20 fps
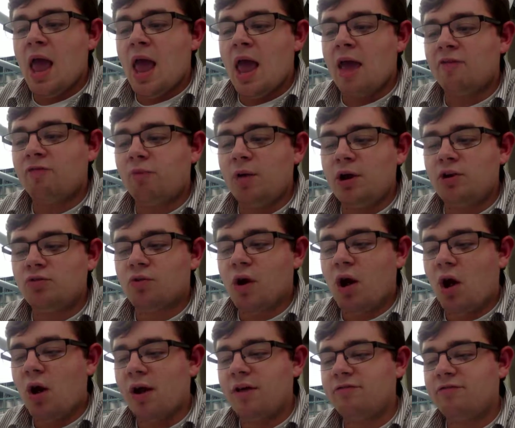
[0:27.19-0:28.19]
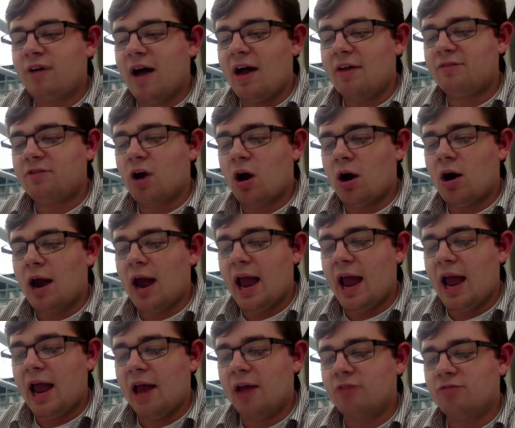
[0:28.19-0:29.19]
If we draw a 5-card
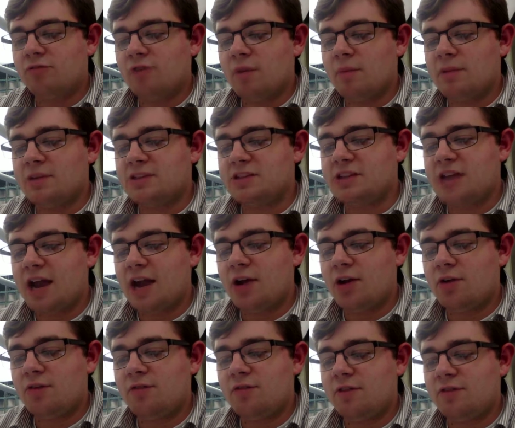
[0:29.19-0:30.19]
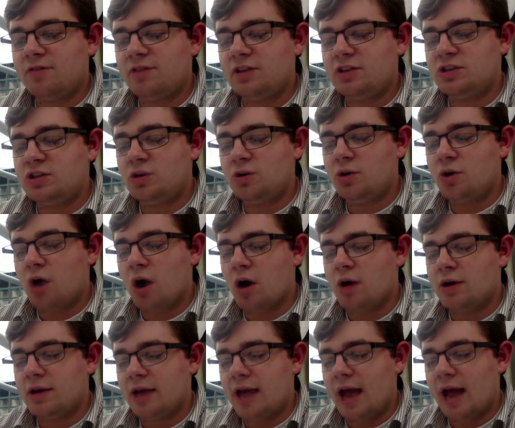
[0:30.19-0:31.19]
hand from a standard
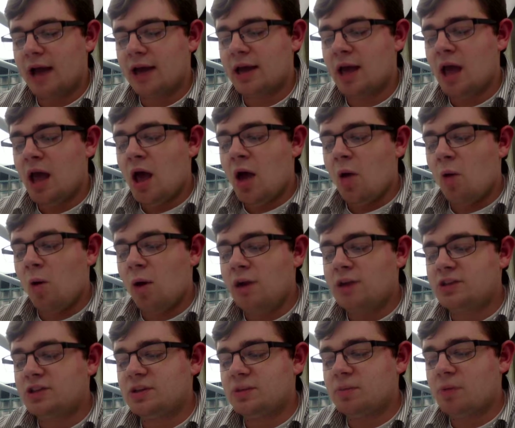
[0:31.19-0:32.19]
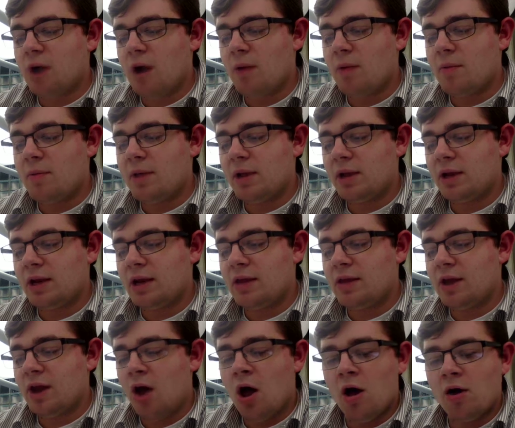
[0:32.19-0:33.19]
52-card deck, what is the probability
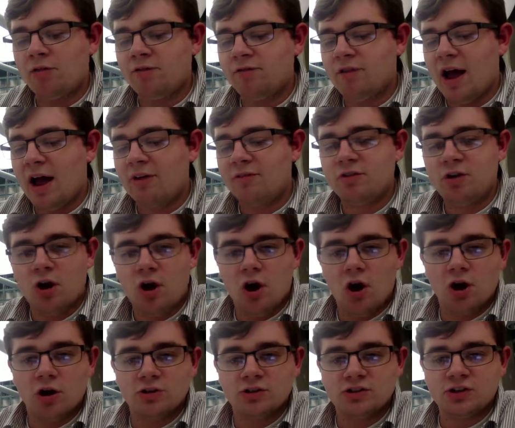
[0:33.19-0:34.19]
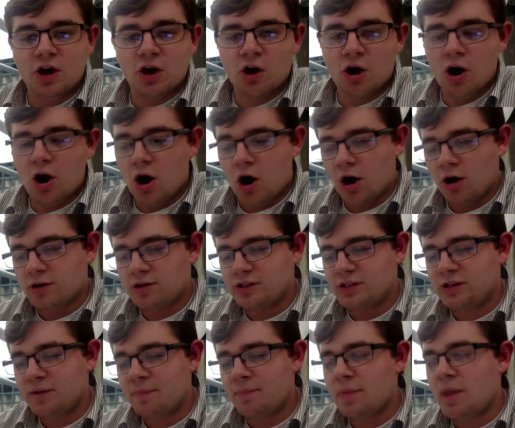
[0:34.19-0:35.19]
that all 5 cards are
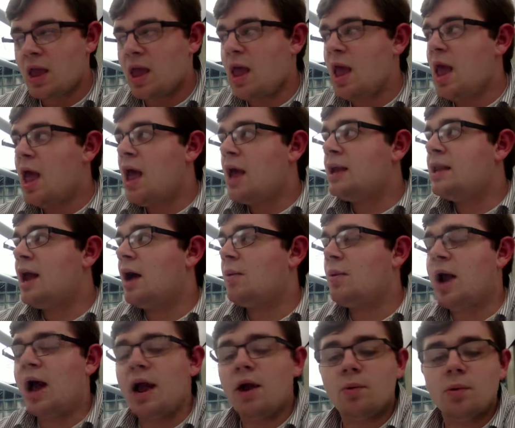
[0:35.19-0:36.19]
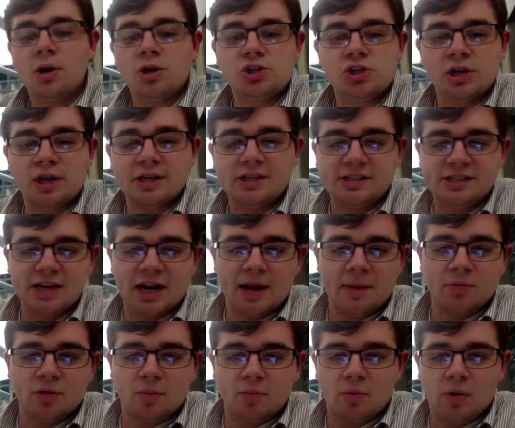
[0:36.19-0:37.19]
hearts? Now, when I originally set
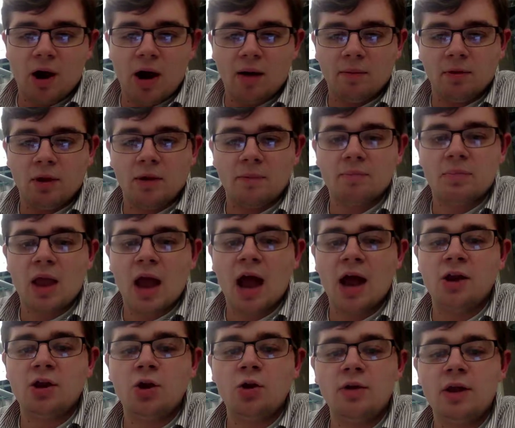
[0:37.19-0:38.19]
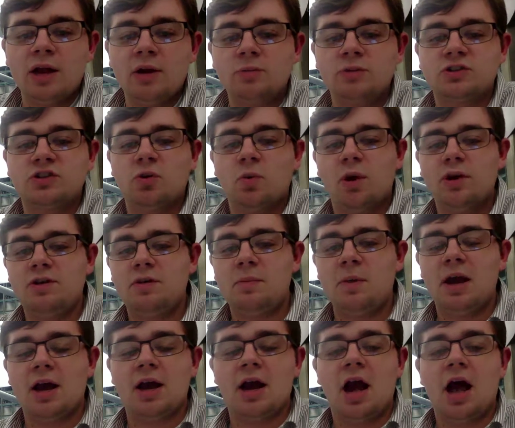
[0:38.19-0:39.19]
up the problem, I knew that it was going to
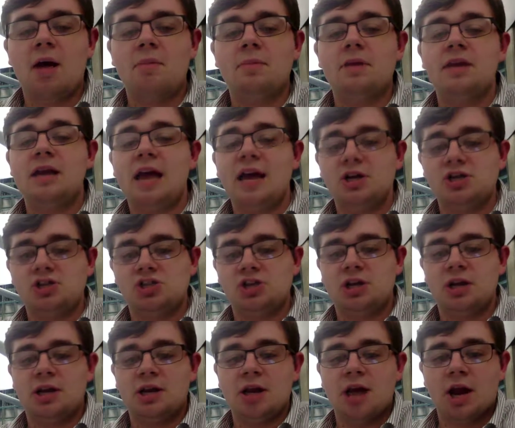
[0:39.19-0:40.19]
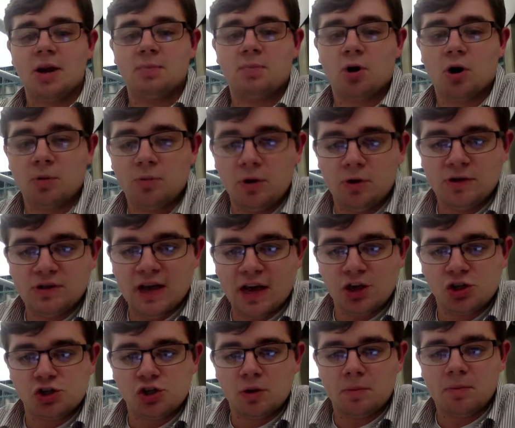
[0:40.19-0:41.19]
be a combination and not a
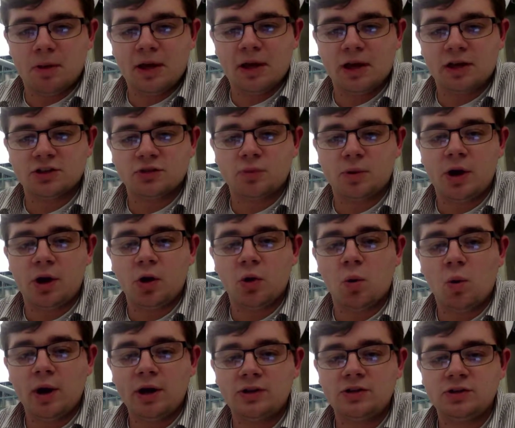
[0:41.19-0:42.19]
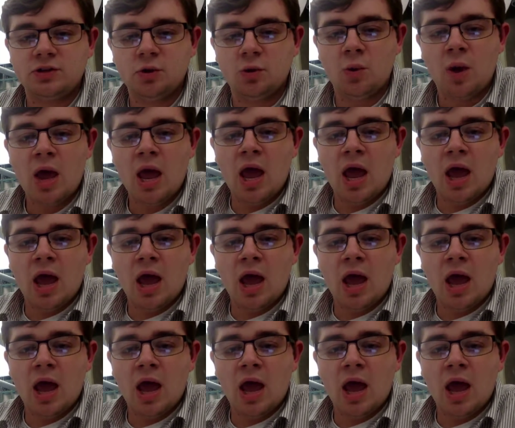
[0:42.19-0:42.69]
permutation because we are going to